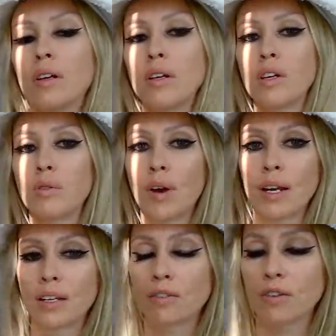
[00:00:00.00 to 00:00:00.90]
You're
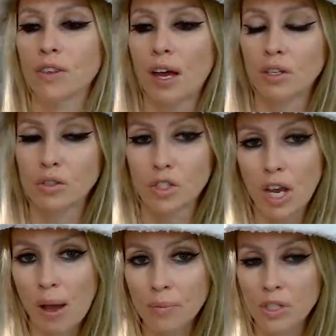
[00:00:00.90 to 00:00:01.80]
ready for that new
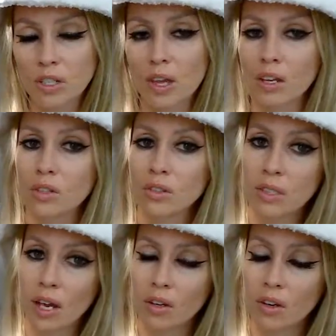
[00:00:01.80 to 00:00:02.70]
chapter, that new
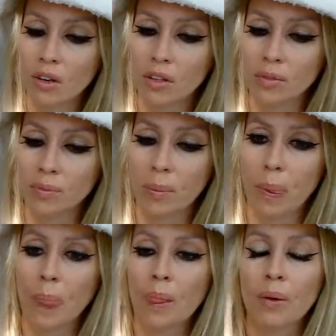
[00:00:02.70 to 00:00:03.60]
cycle.
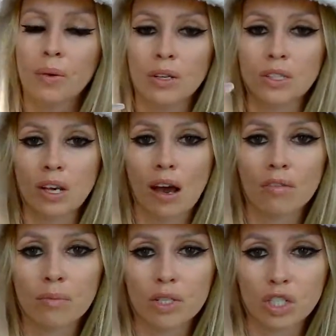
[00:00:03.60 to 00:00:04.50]
We also
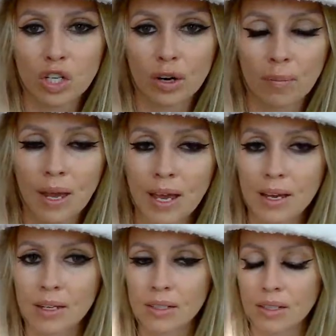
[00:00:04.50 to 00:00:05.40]
have mature
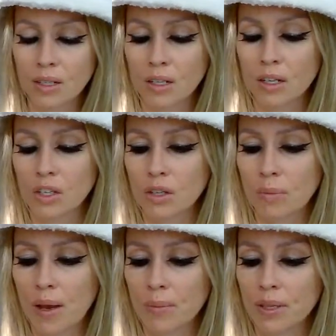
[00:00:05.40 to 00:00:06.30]
man you
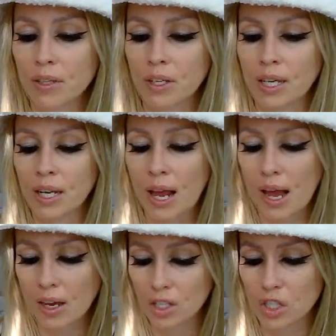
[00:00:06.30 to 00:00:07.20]
might be looking
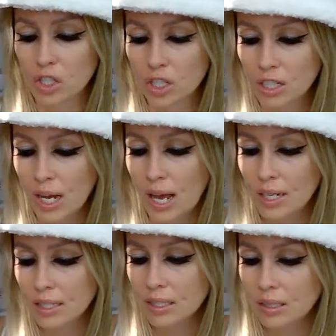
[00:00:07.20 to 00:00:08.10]
at a sugar
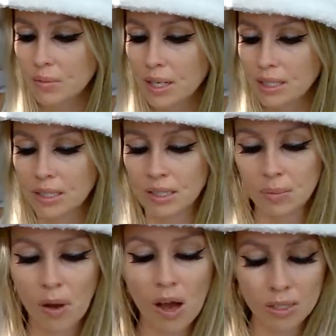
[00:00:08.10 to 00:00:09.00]
daddy to make this
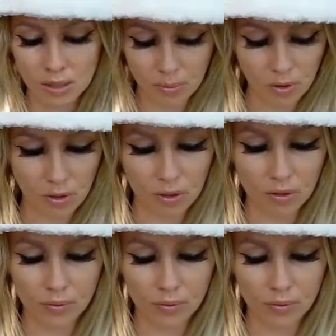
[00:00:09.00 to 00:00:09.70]
possible